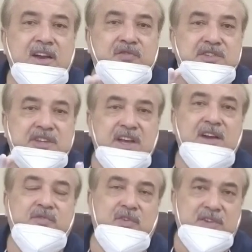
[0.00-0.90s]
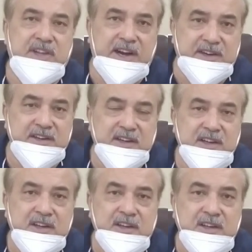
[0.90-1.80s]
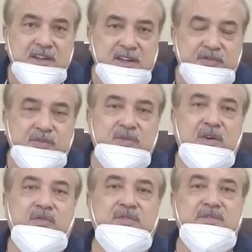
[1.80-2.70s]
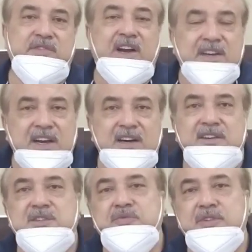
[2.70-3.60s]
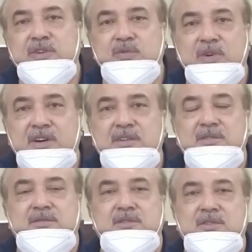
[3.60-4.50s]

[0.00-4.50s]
enough skill for that. If you have ventilators with you and